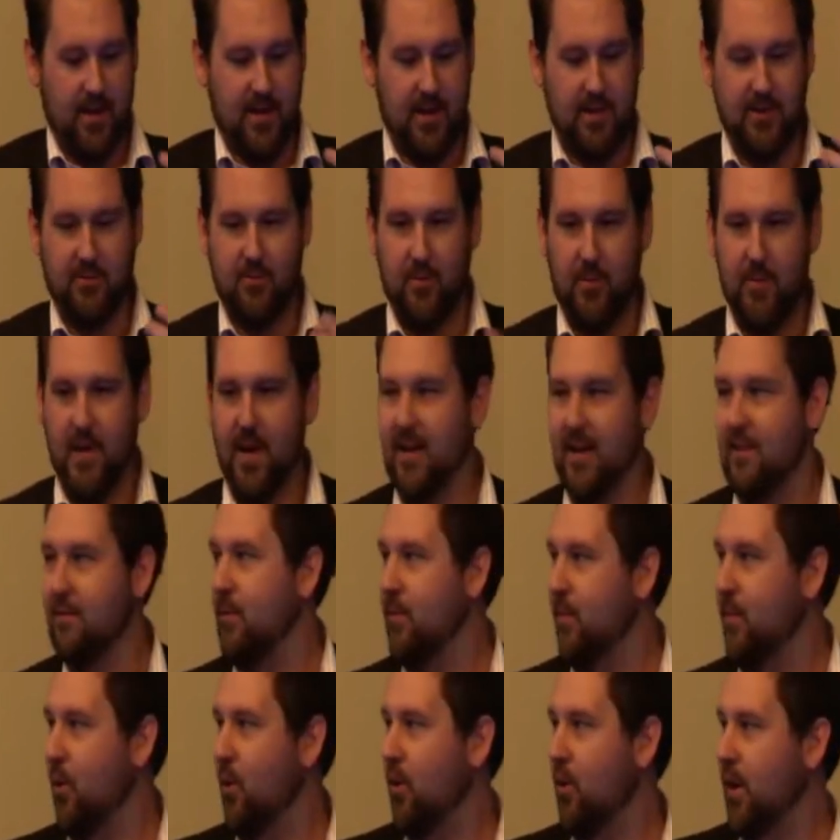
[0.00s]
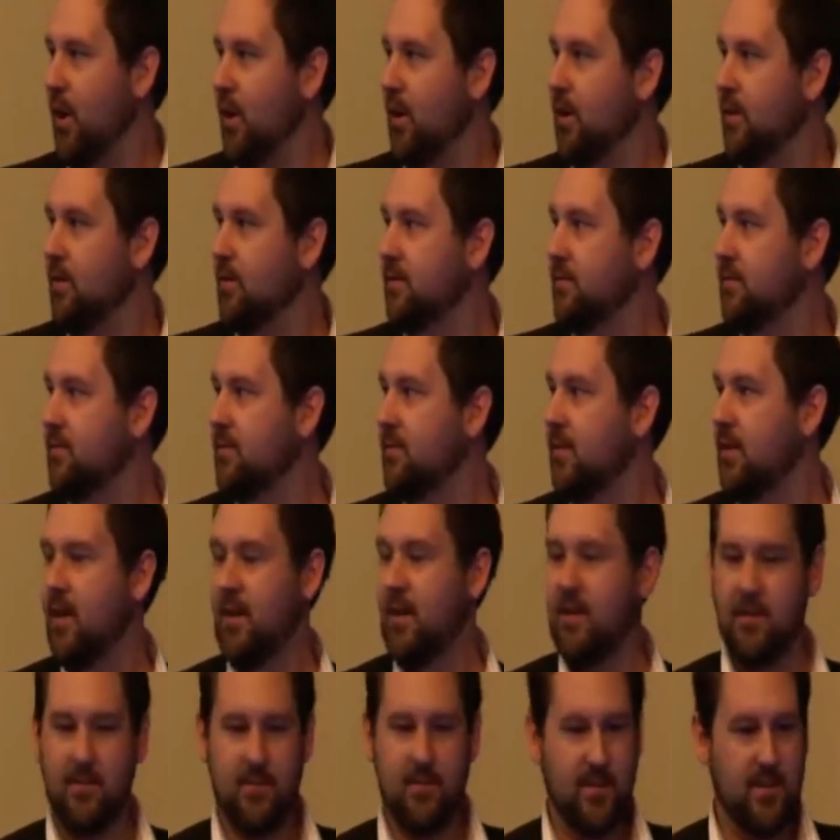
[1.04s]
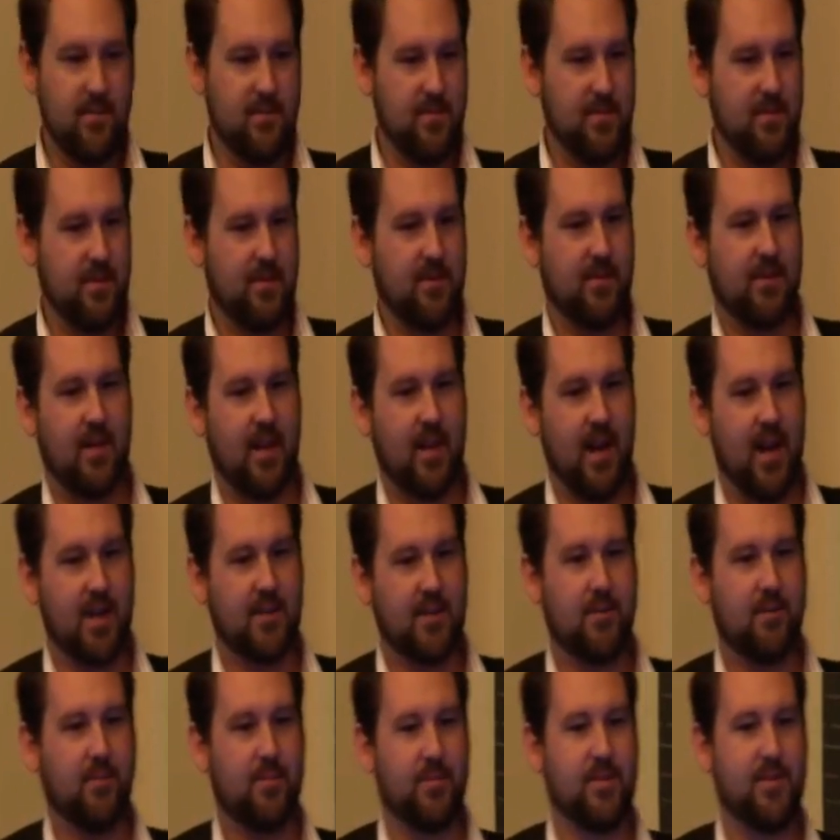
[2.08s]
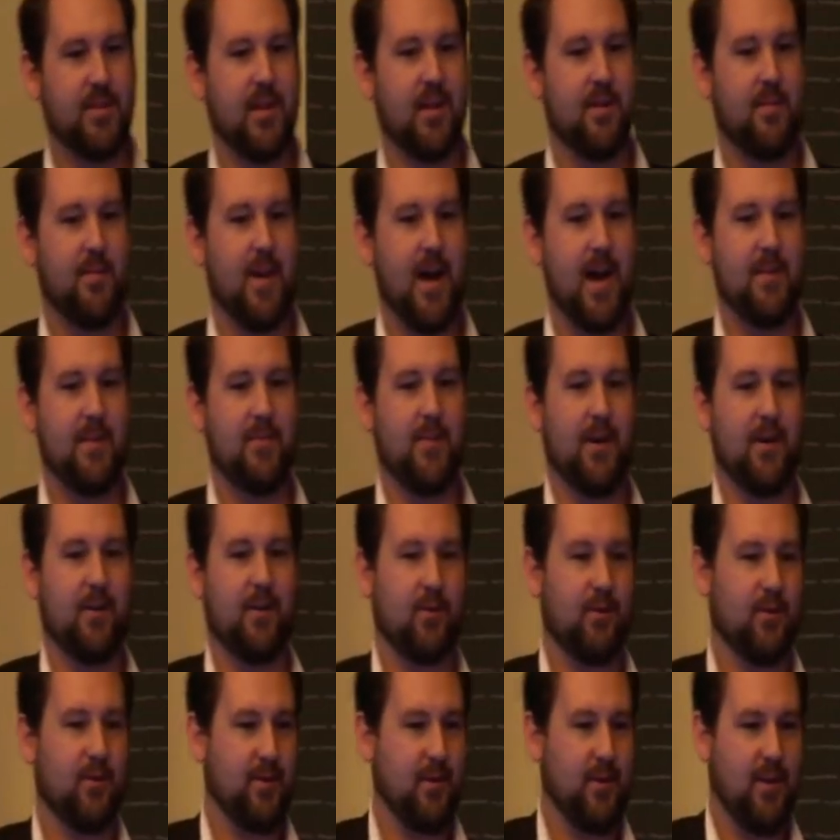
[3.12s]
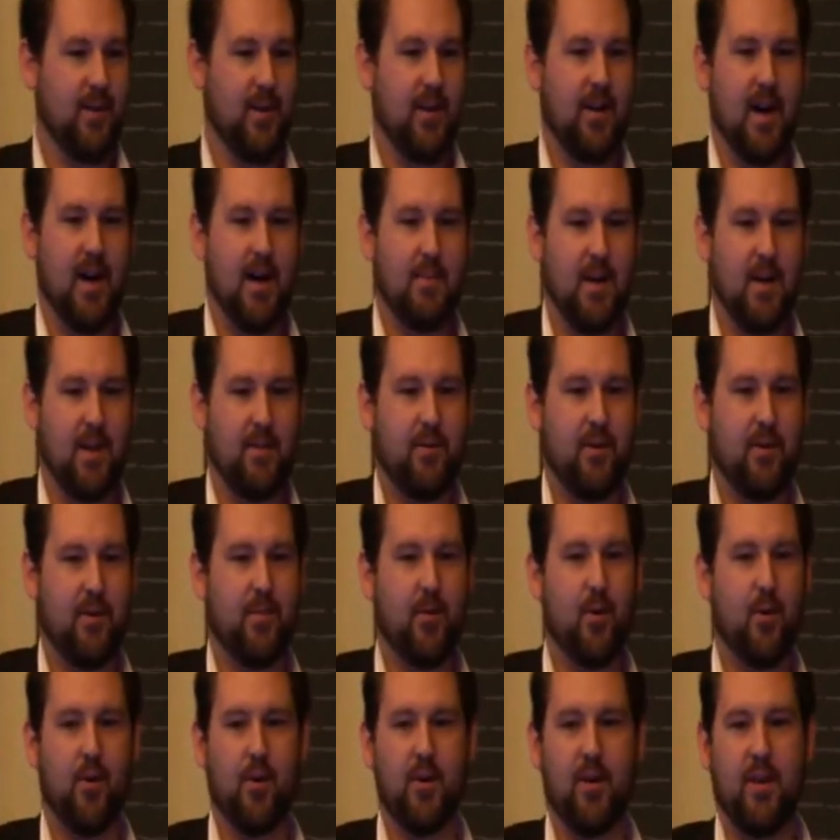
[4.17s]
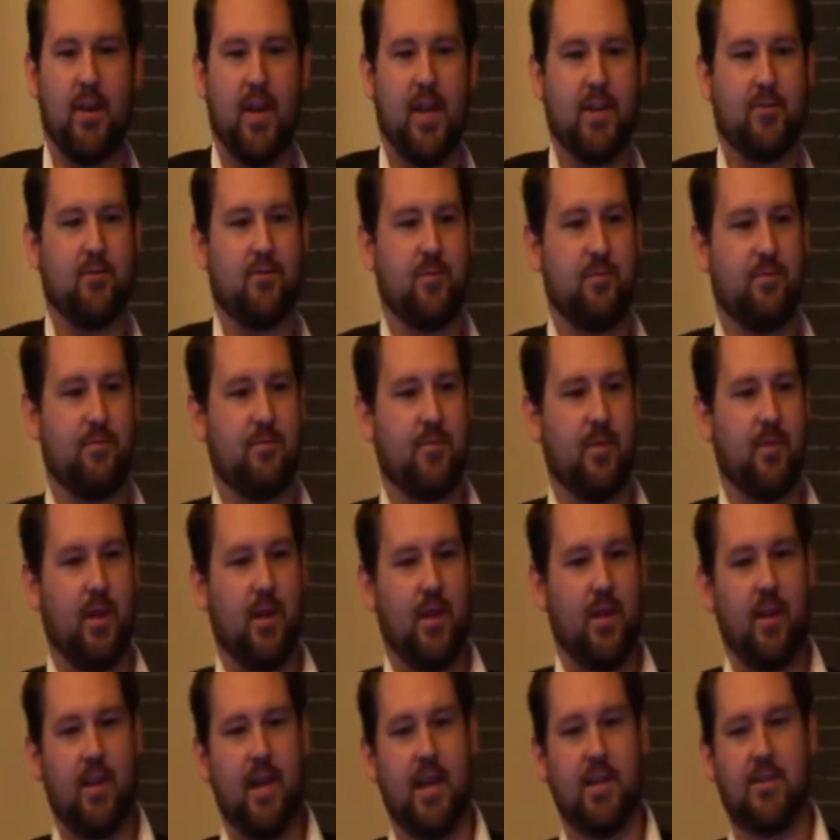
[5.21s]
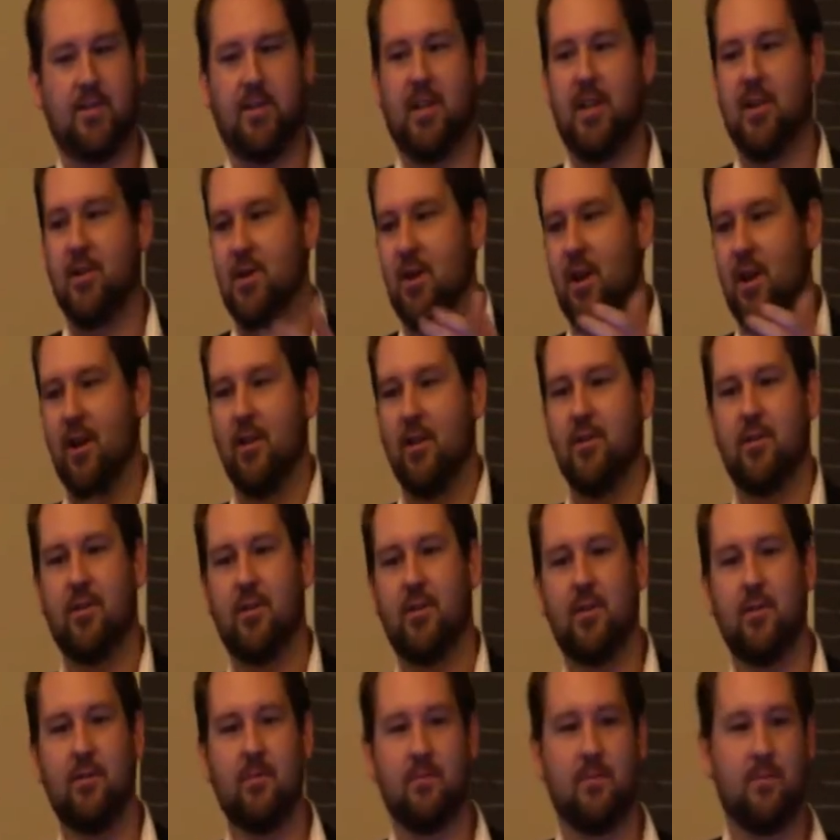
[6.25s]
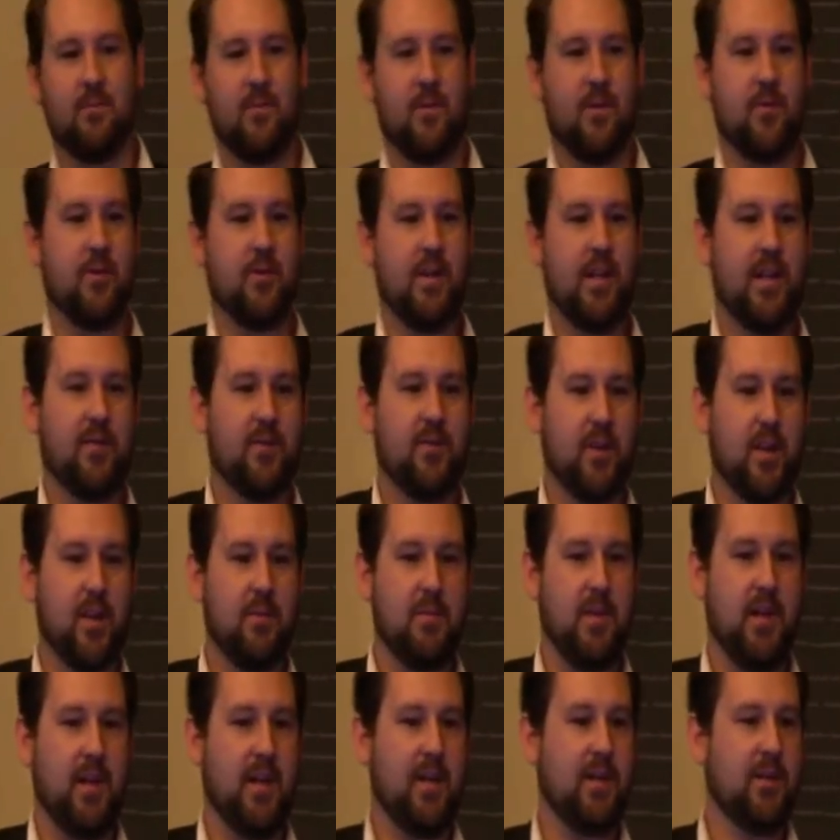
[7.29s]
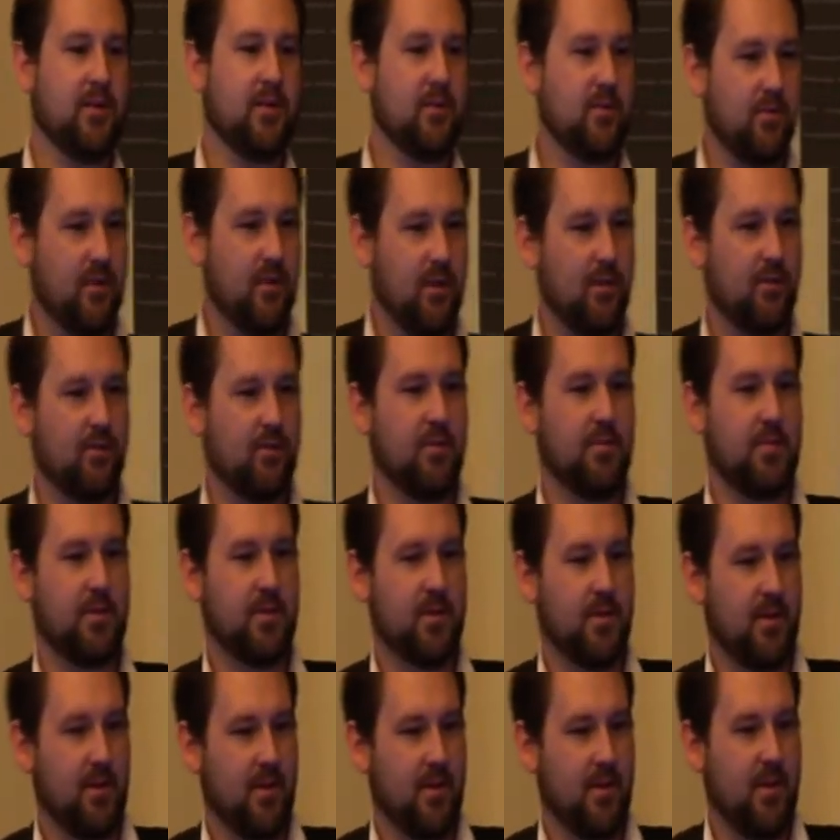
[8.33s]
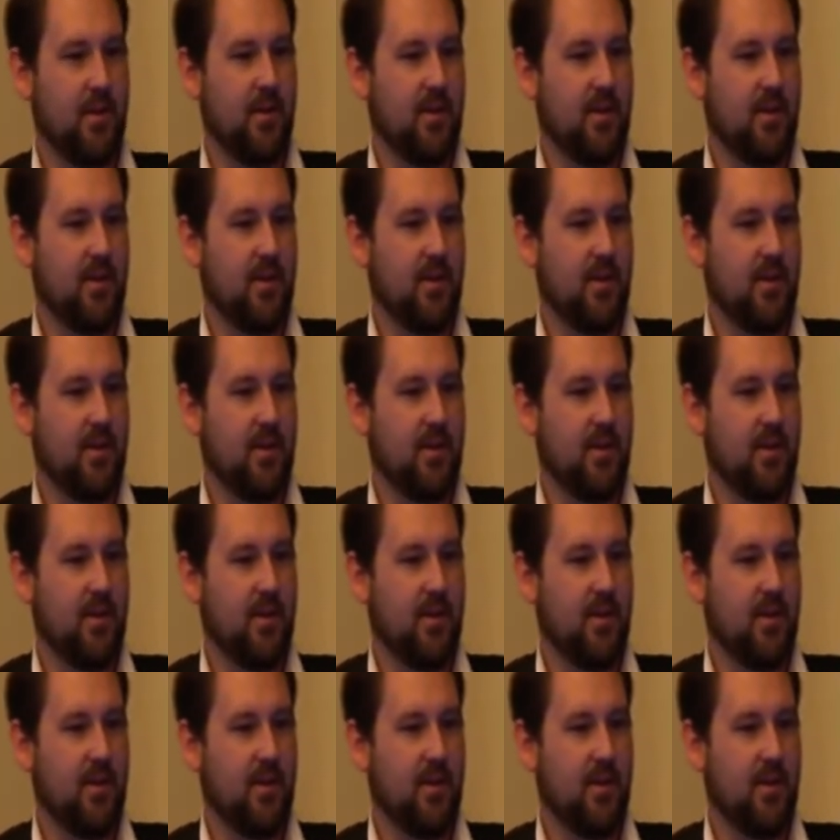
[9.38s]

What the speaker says: There's repetitive reporting. You get asked to present a paper or a monthly report, and that's then shown to 3 different committees, control groups,